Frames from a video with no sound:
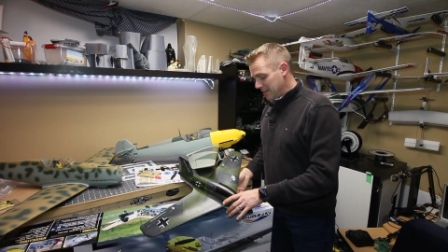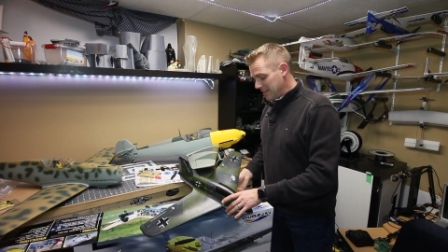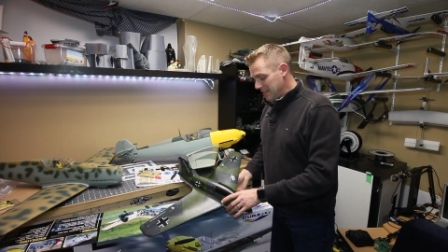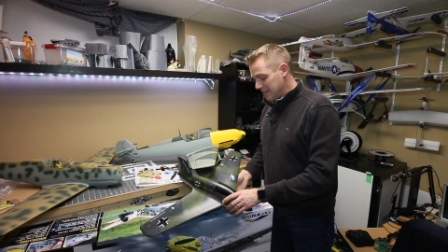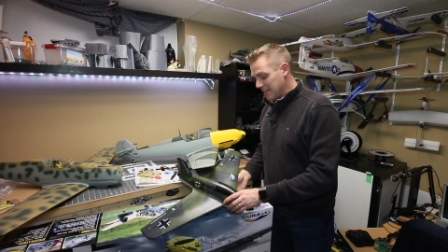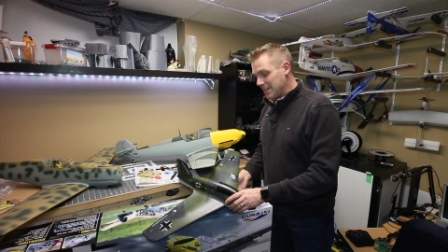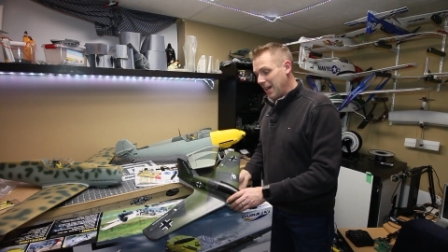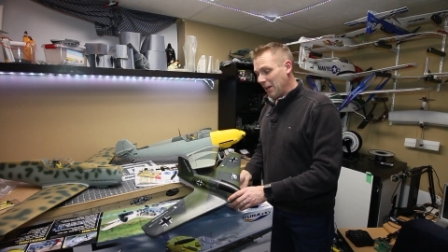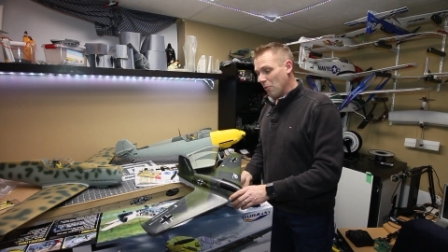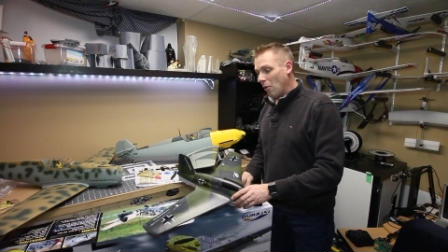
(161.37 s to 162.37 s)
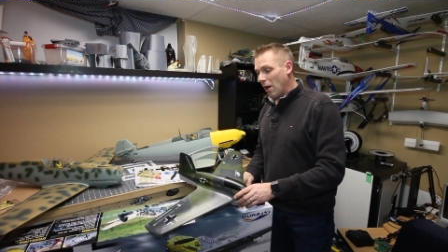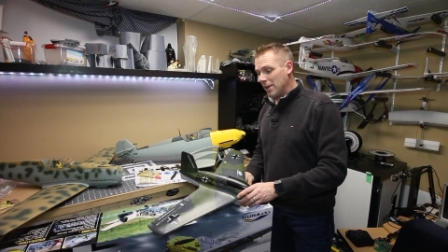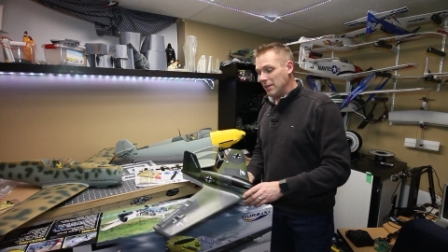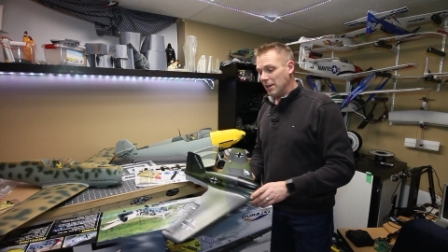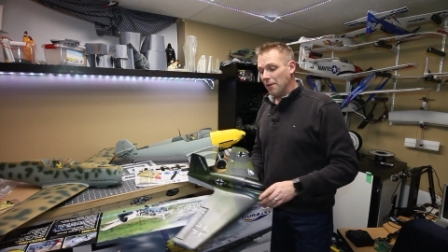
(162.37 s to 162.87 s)
this is the
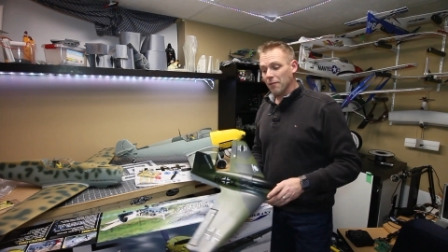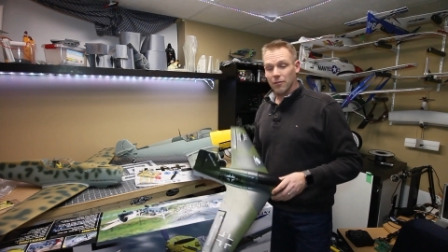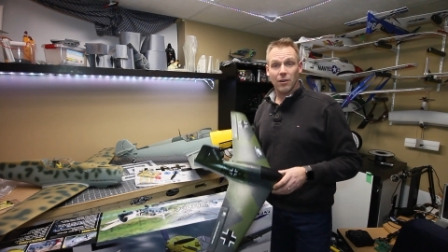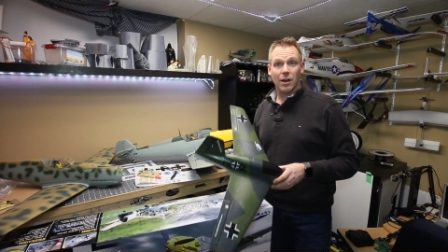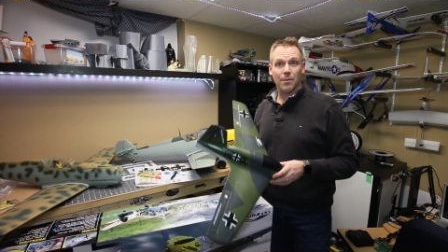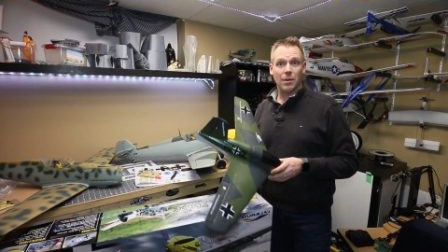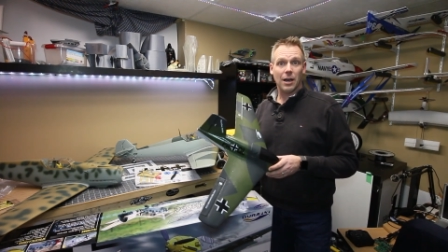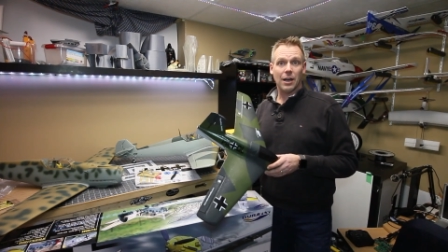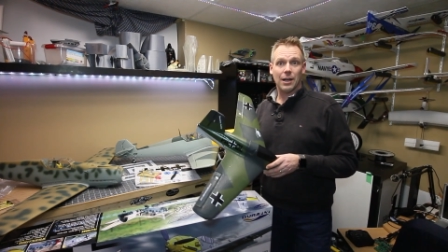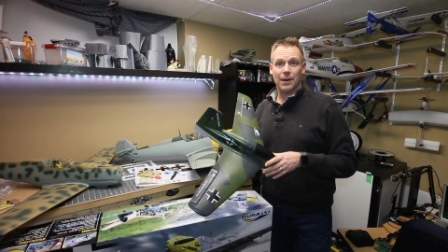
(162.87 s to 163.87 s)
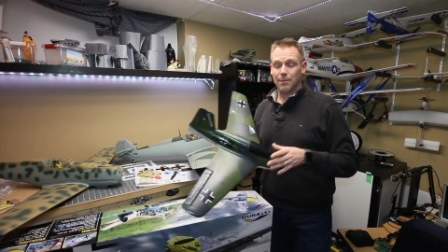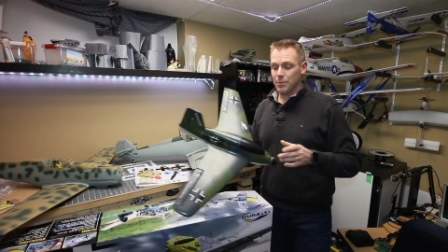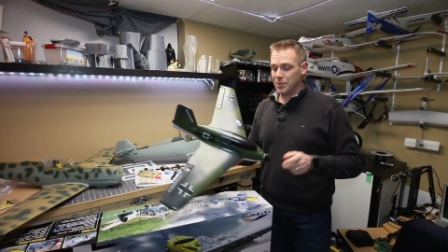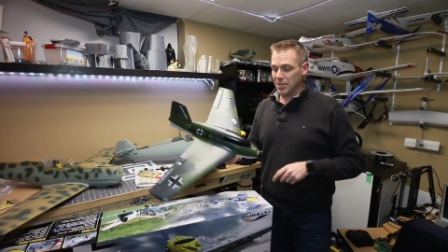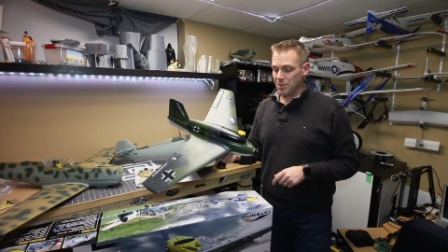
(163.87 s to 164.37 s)
TechOne from
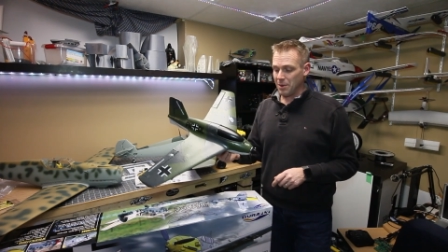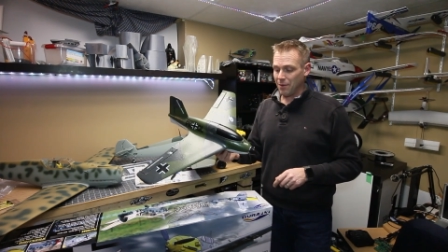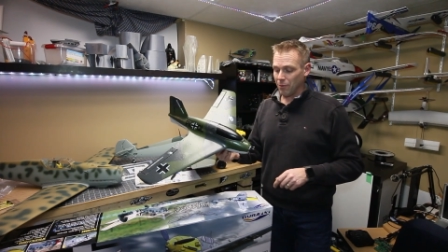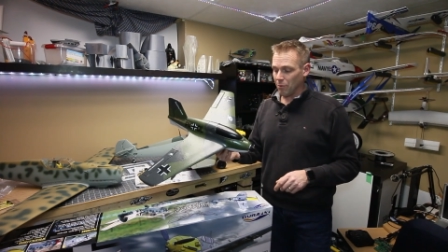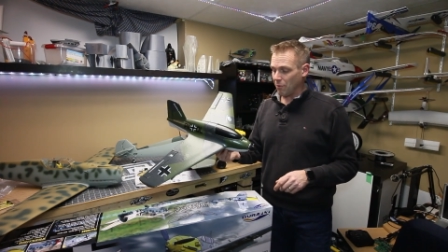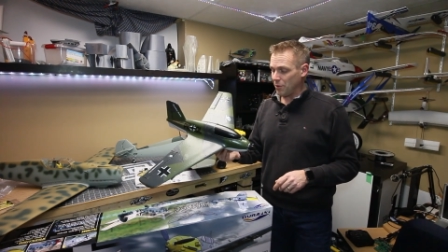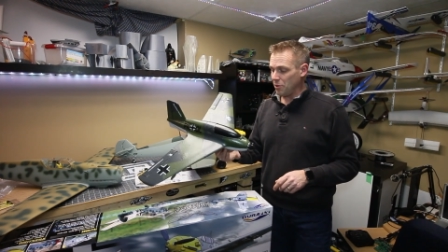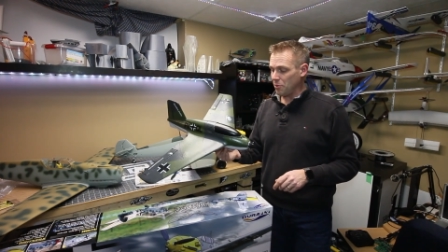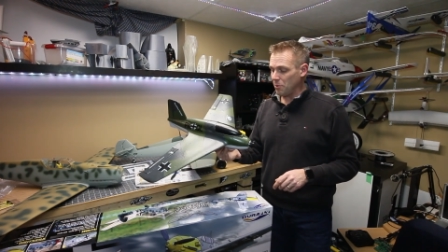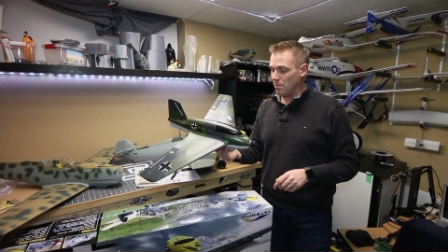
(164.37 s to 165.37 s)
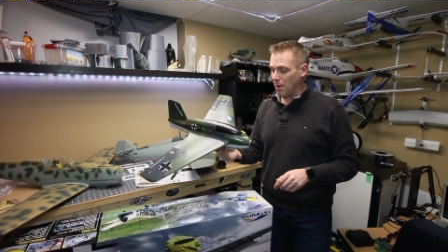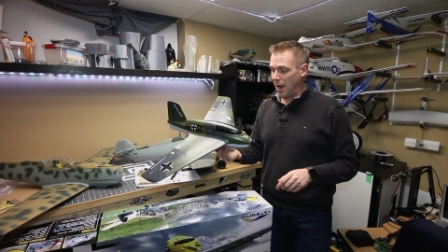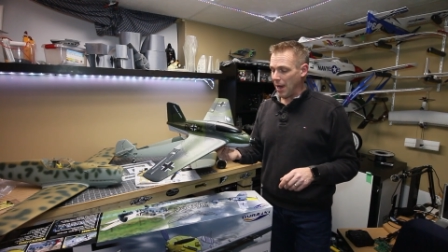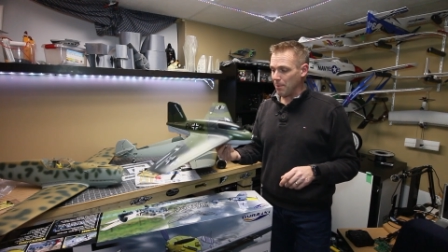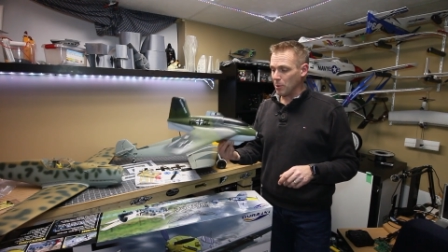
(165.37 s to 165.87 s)
um, sent to me for review
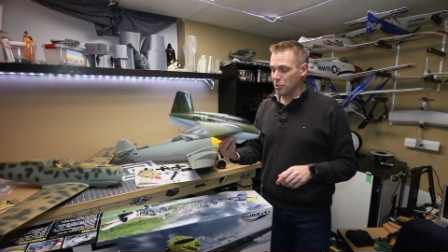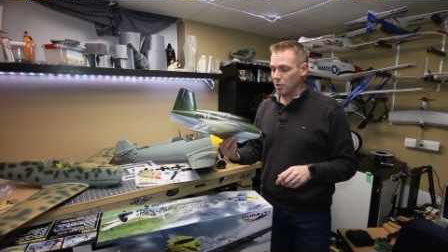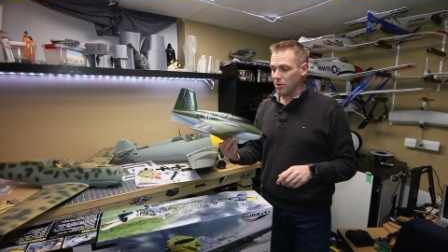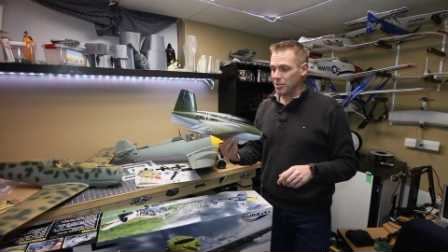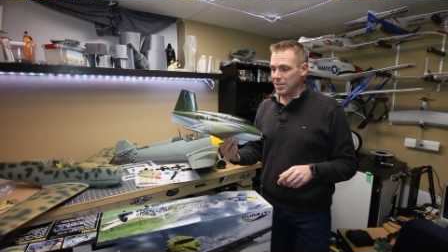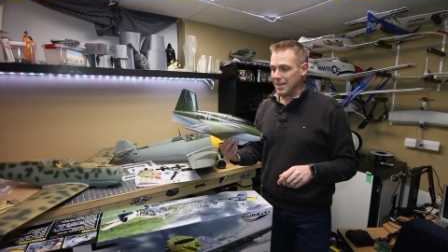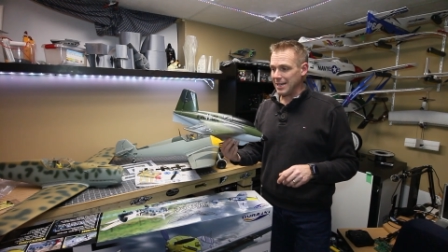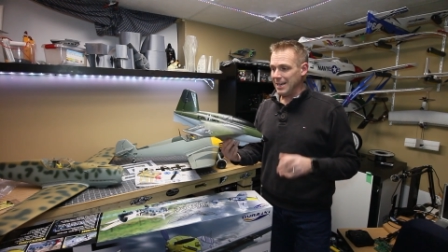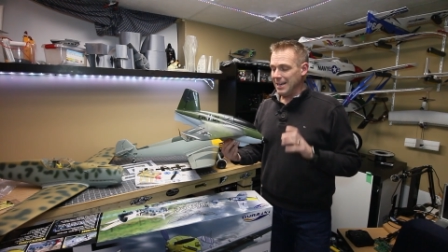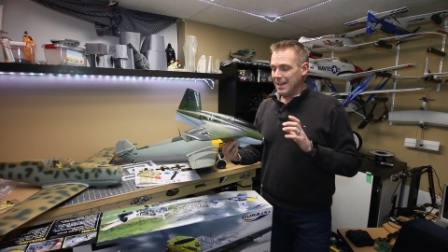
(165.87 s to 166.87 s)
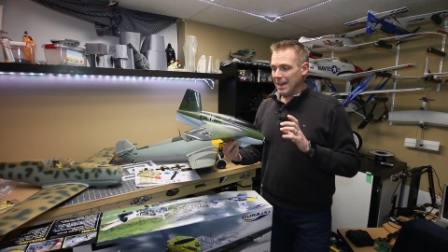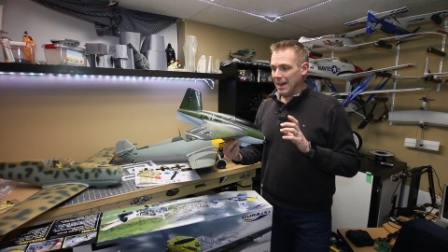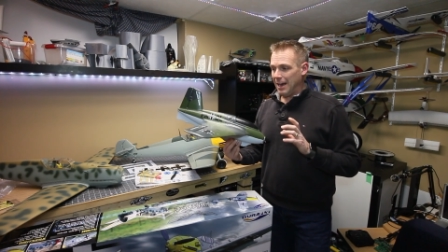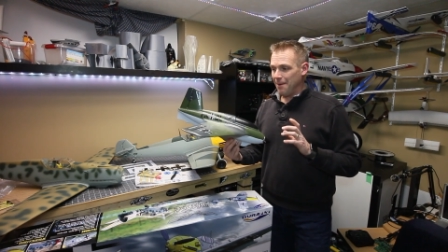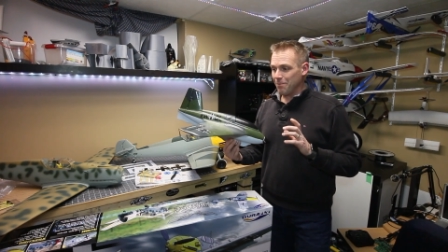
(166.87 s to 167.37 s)
by MotionRC,
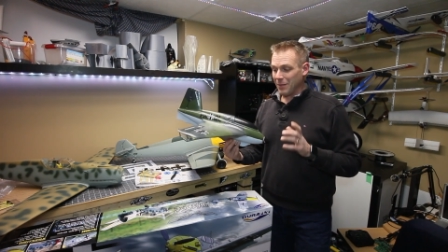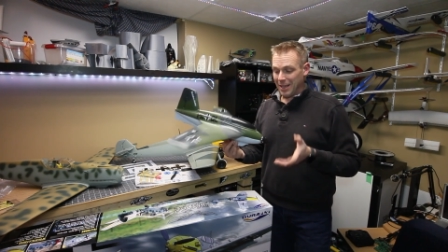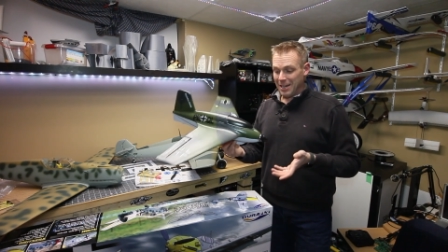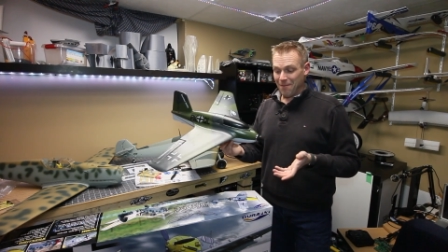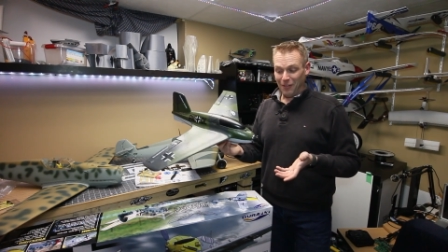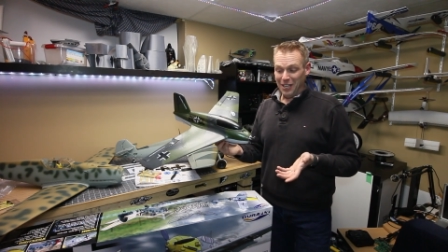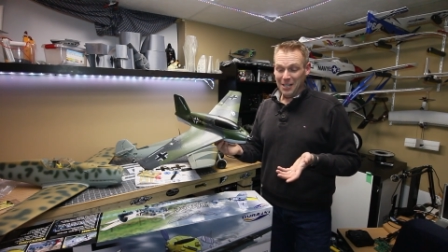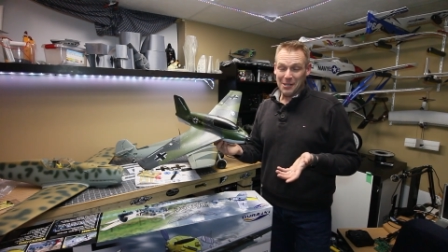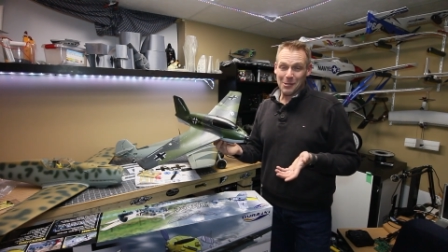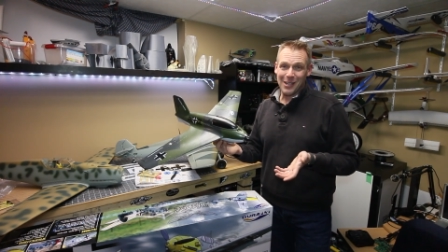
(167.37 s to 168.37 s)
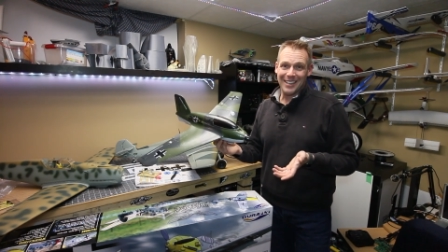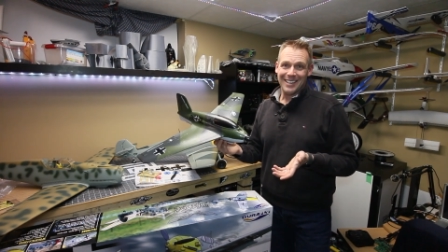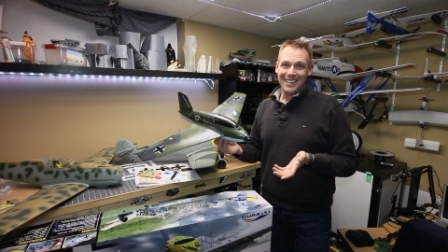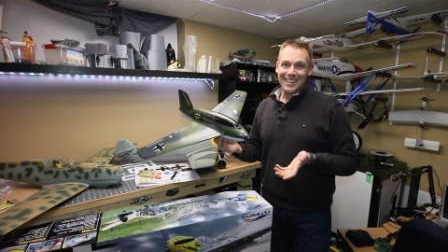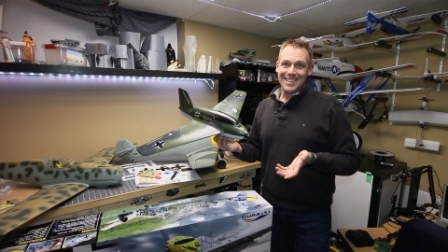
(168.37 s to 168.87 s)
um, and it flew.
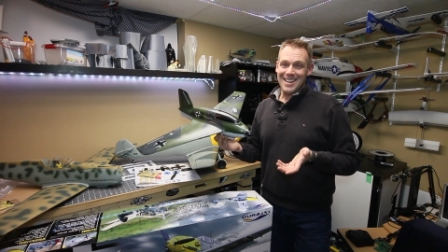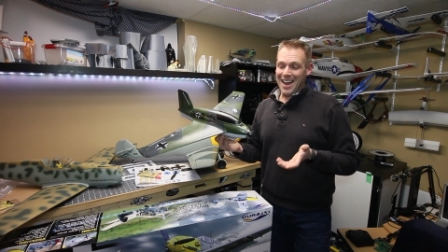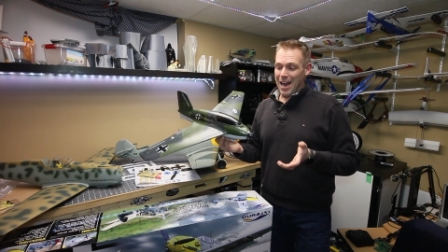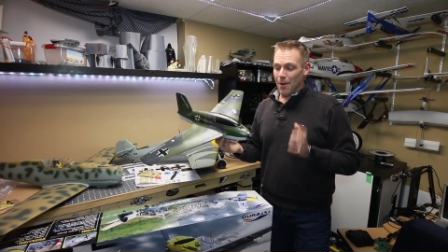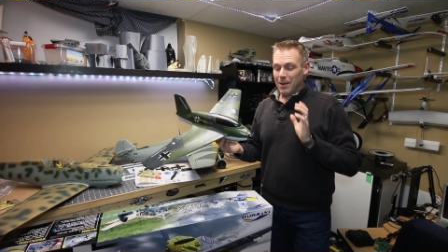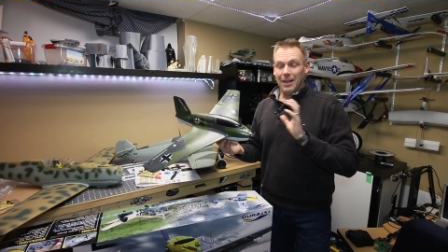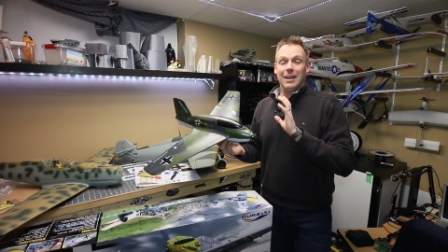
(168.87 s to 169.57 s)
Now,